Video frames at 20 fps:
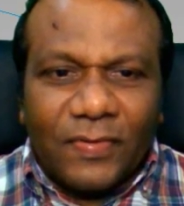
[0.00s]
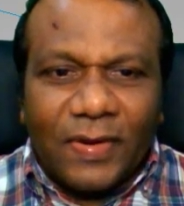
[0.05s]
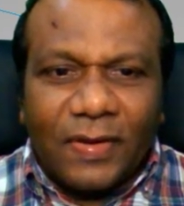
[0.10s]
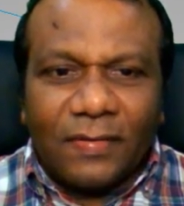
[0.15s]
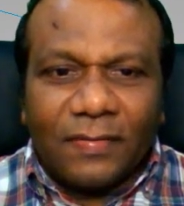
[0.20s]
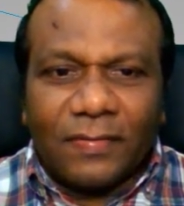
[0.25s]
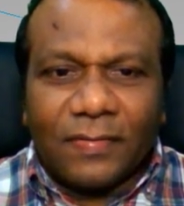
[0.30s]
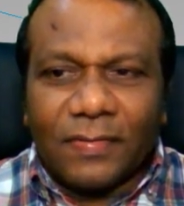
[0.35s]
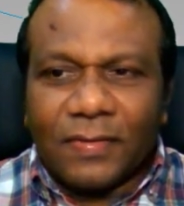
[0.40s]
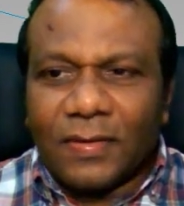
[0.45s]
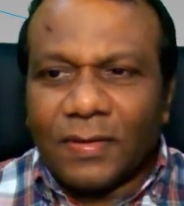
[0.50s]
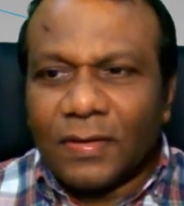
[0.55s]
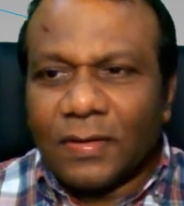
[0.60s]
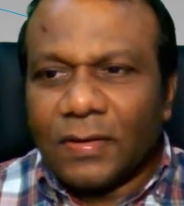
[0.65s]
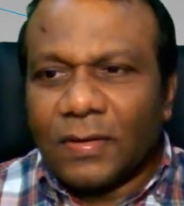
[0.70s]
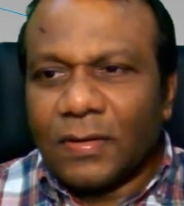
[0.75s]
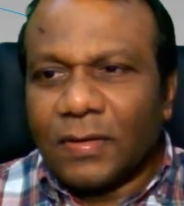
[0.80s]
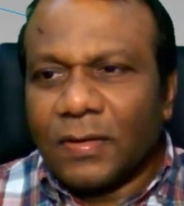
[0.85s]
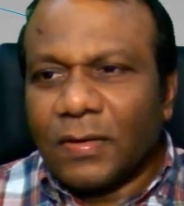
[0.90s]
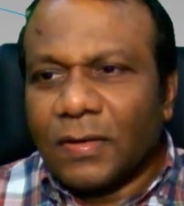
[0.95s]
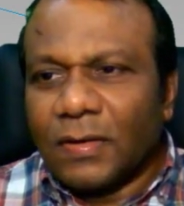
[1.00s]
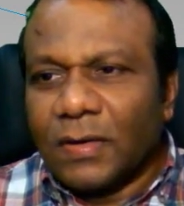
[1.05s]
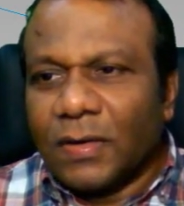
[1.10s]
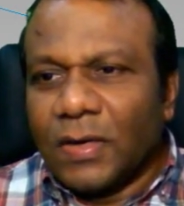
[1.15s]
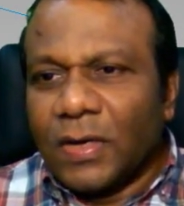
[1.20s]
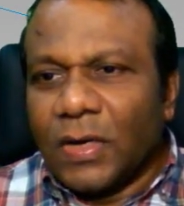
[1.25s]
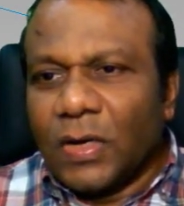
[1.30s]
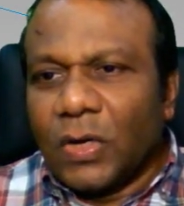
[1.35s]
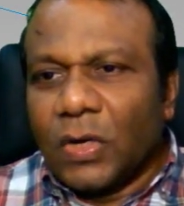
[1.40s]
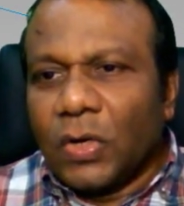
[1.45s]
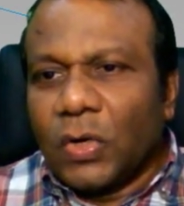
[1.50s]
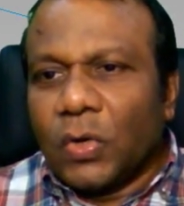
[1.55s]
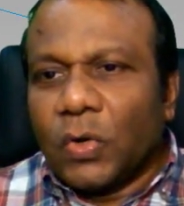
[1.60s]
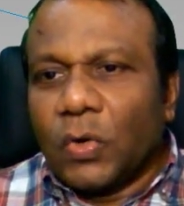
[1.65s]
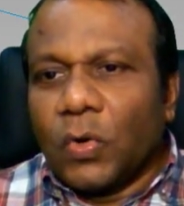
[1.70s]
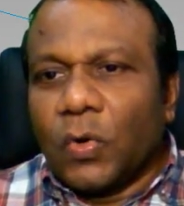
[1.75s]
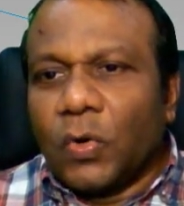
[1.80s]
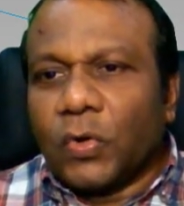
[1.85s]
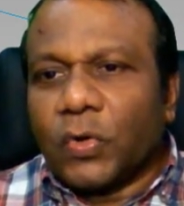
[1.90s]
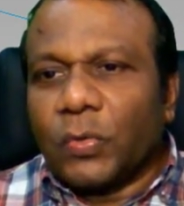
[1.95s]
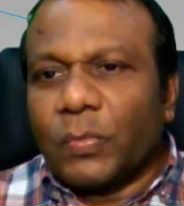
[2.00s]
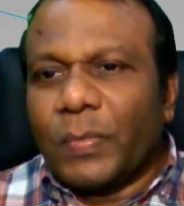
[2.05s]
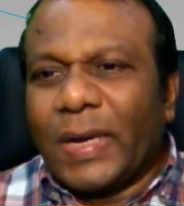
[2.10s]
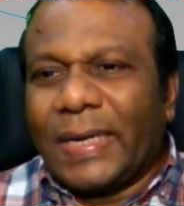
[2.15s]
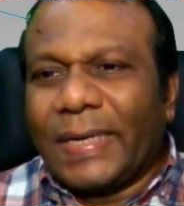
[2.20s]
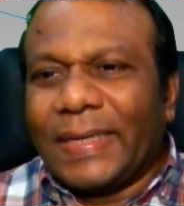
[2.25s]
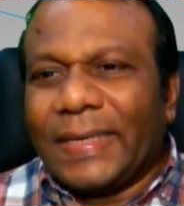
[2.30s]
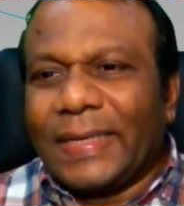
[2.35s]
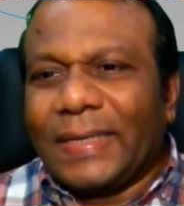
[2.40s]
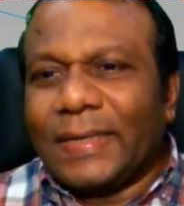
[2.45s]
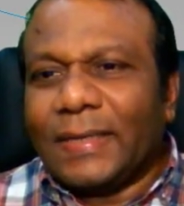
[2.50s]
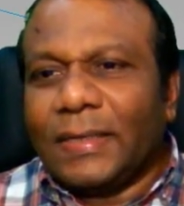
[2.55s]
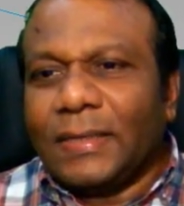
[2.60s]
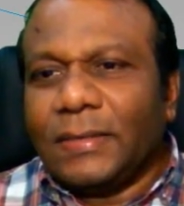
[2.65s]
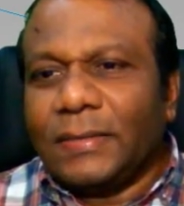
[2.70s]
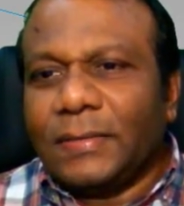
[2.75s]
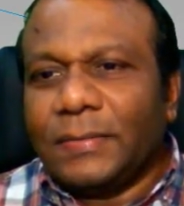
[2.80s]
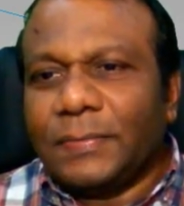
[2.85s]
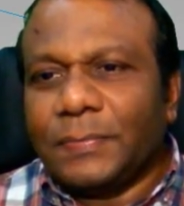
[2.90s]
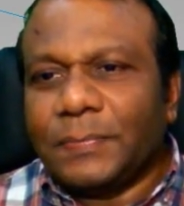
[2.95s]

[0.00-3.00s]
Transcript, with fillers: face go to material